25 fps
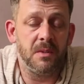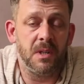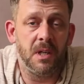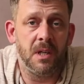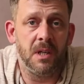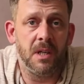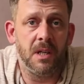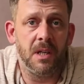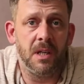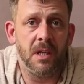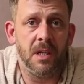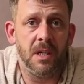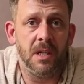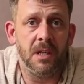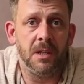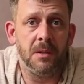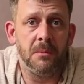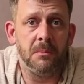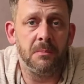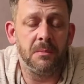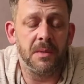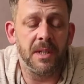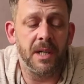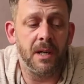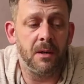
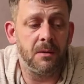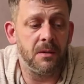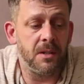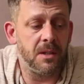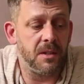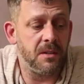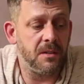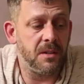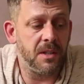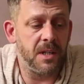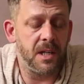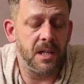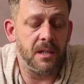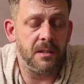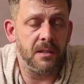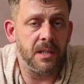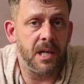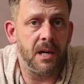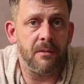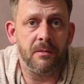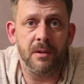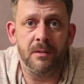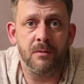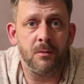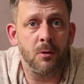You know, they
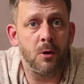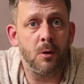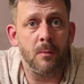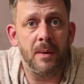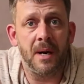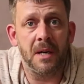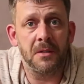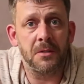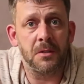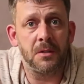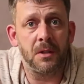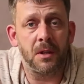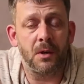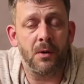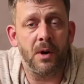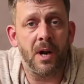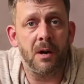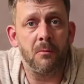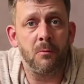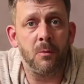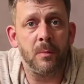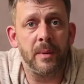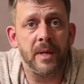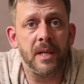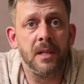never even come out on the
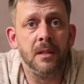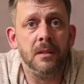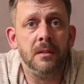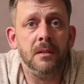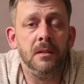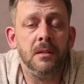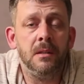ground with me.